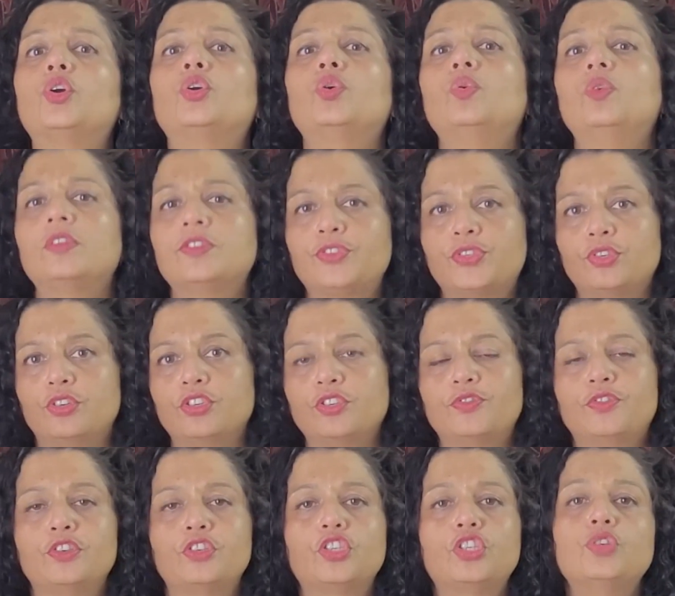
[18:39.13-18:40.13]
Google search
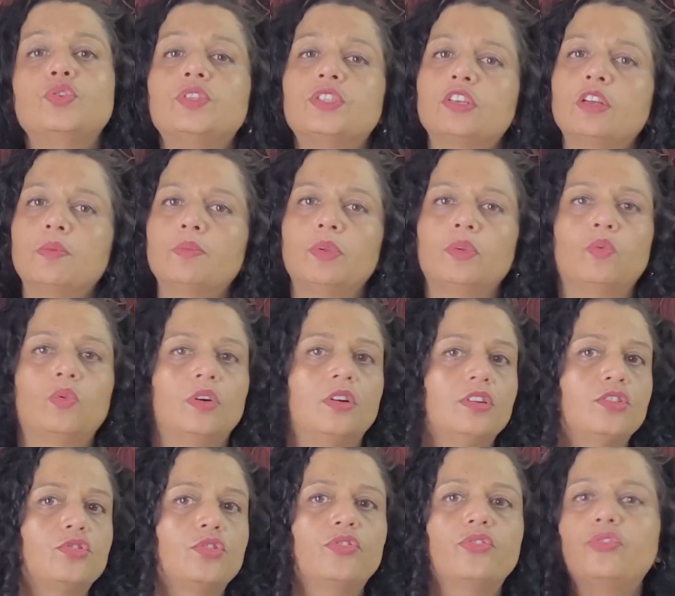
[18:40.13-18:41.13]
for 2-syllable
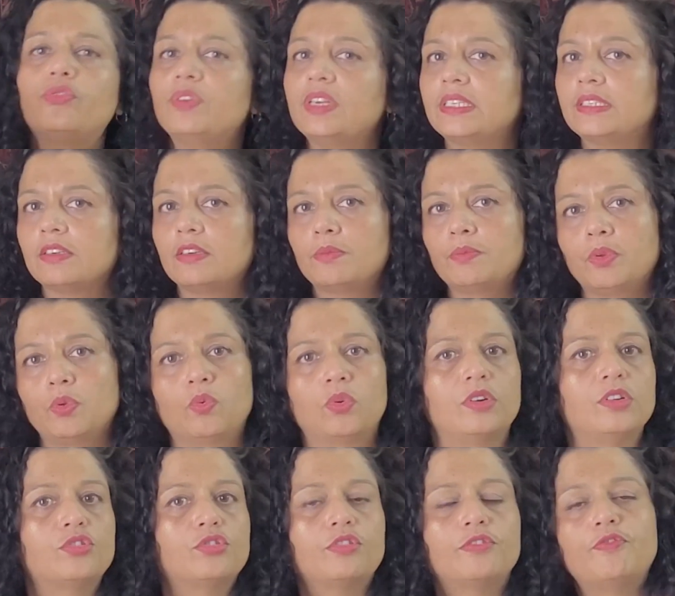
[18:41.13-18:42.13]
words or 3-syllable
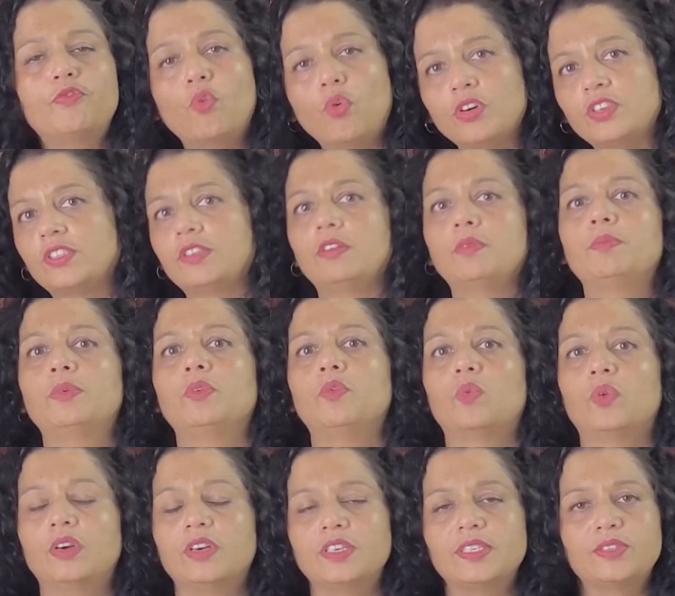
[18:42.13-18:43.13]
words or 4-syllable
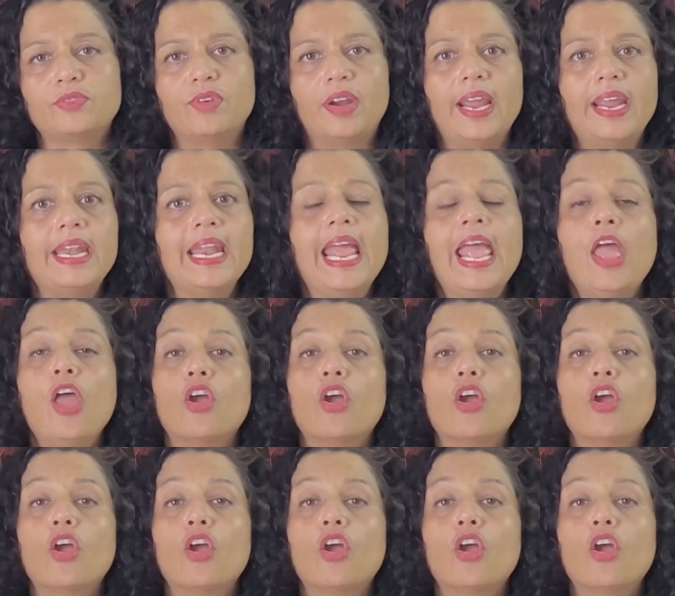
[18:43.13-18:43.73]
words, right?